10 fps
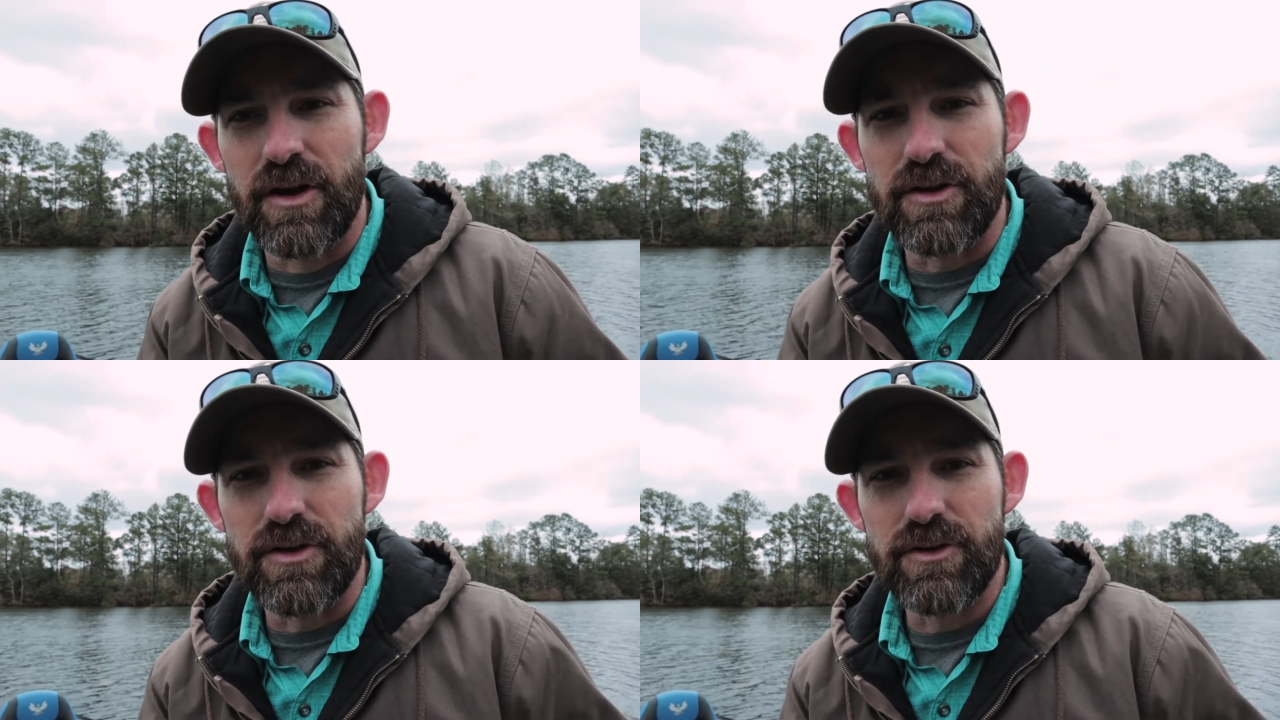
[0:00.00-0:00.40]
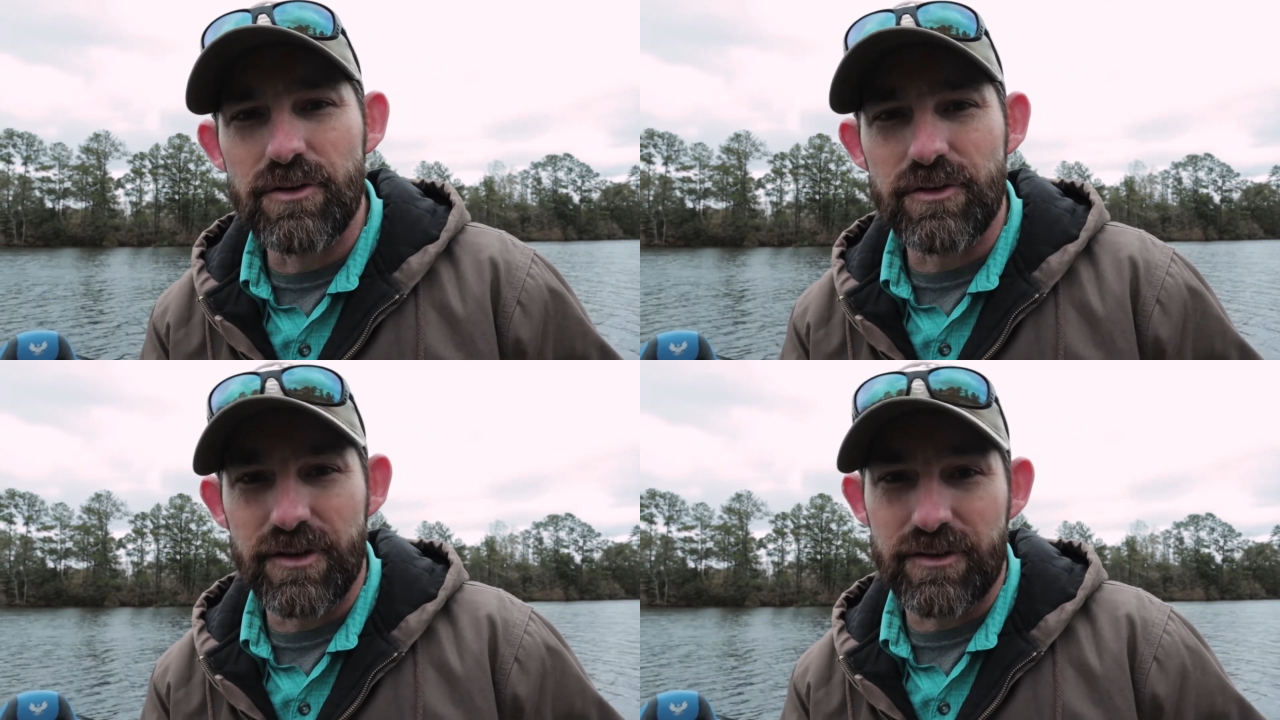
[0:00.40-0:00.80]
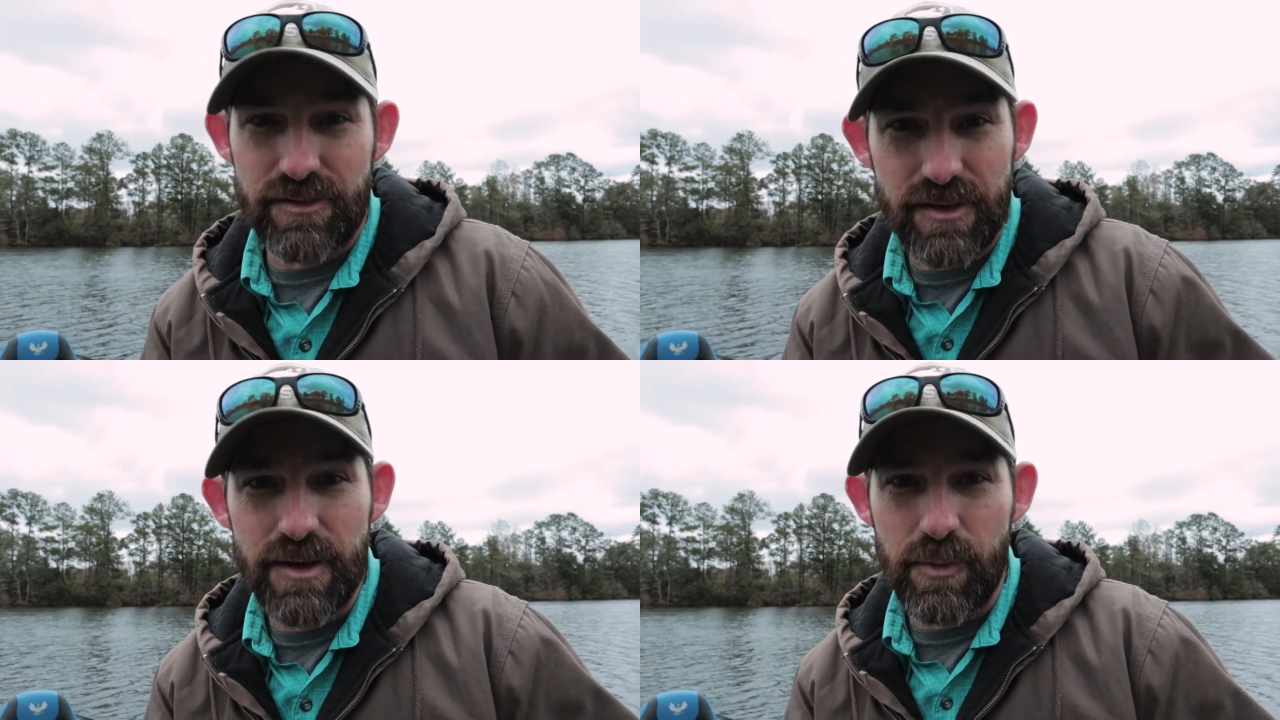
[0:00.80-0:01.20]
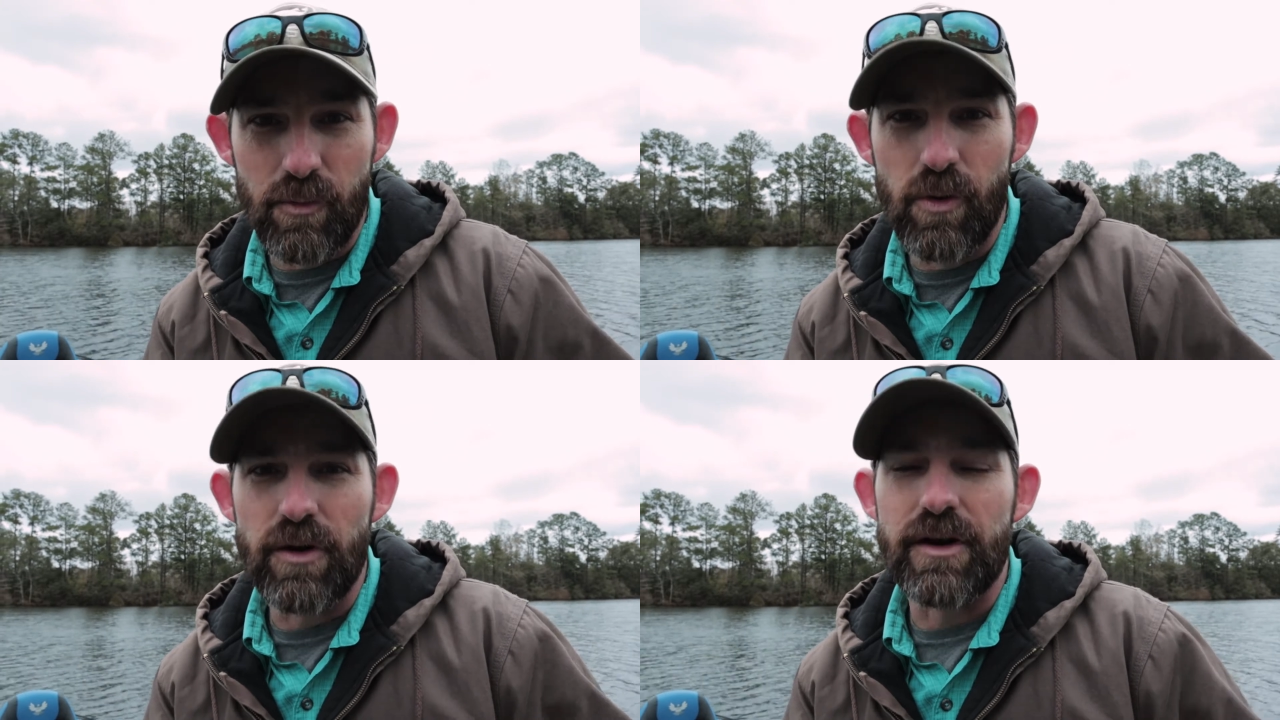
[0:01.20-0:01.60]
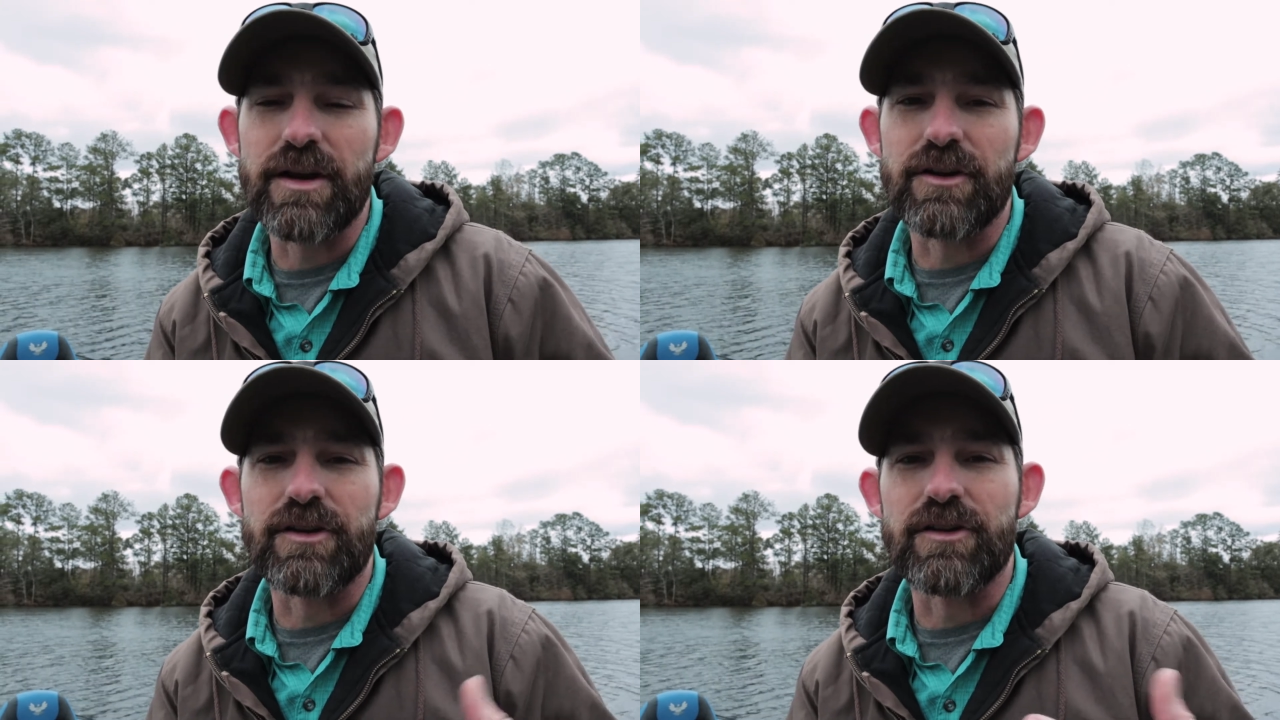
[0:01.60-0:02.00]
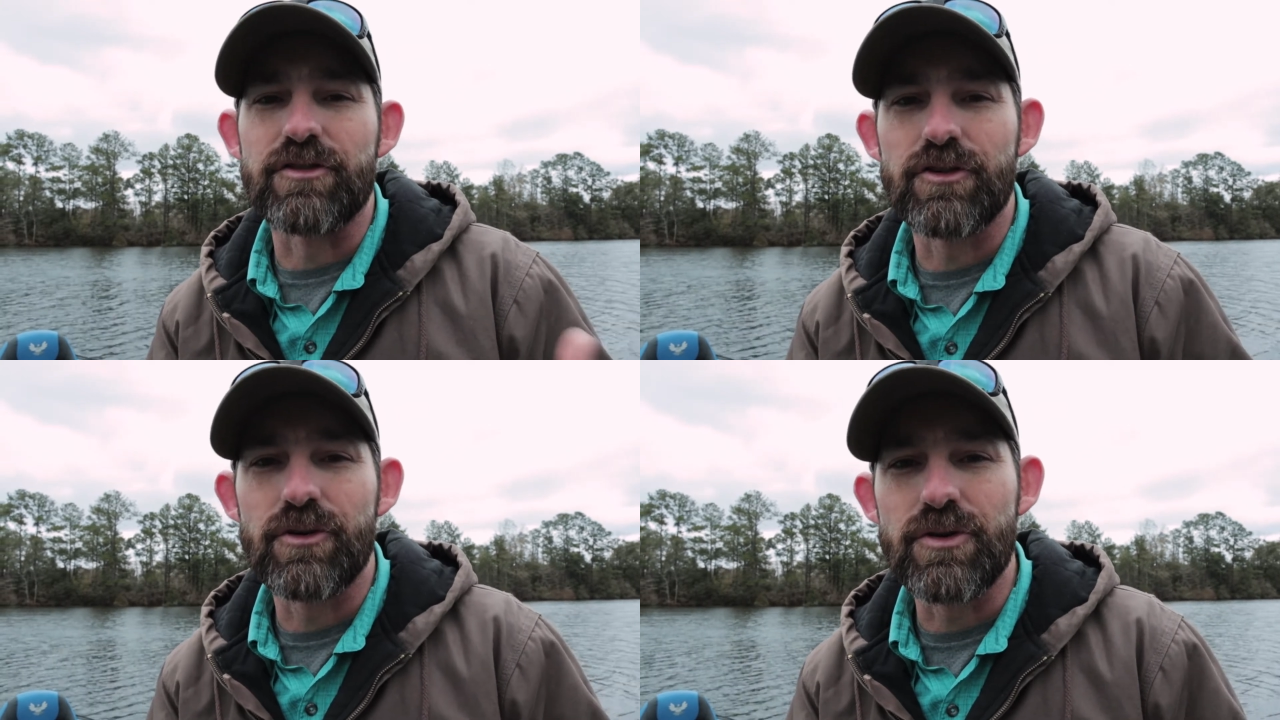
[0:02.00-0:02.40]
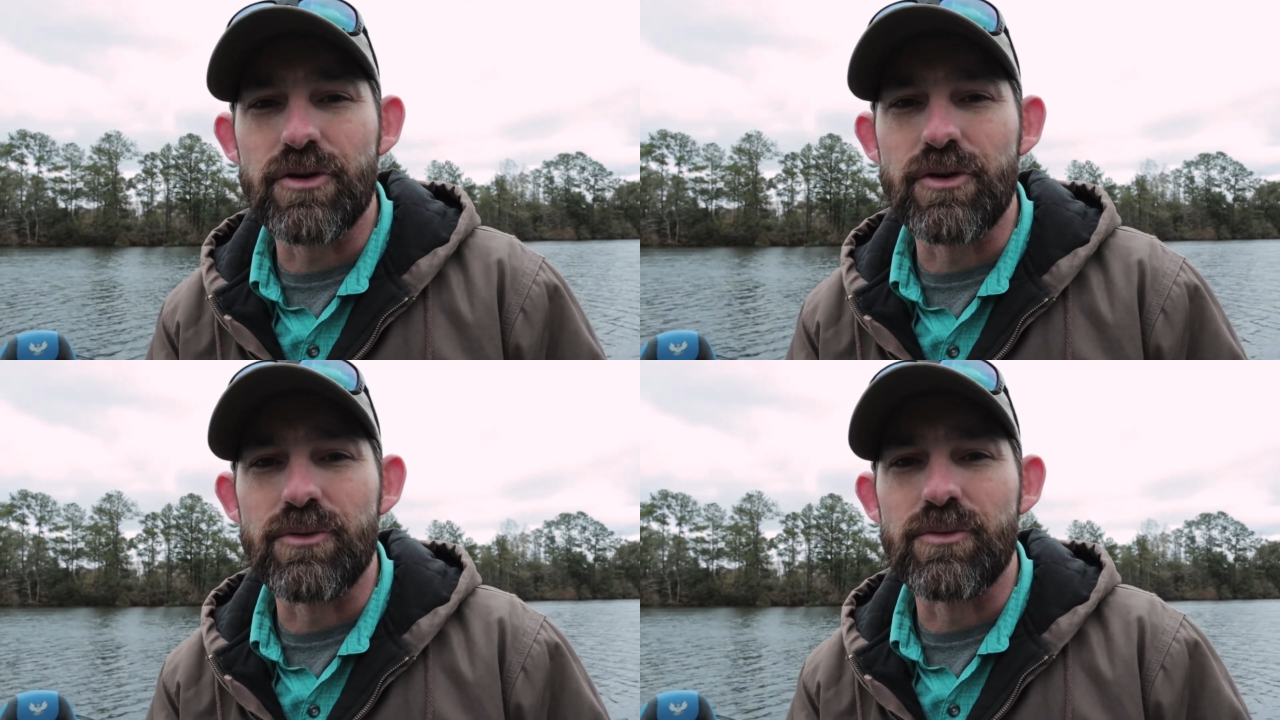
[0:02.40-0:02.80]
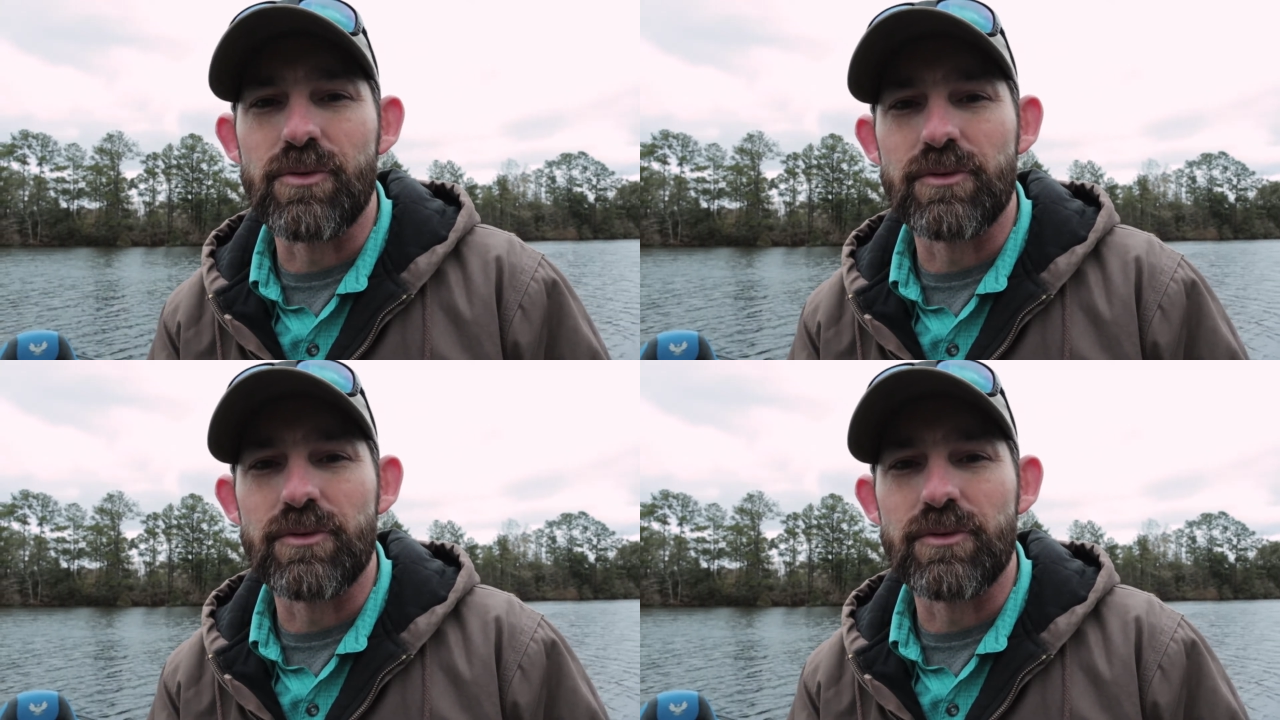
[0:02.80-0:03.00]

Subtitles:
use this deeper water here to show you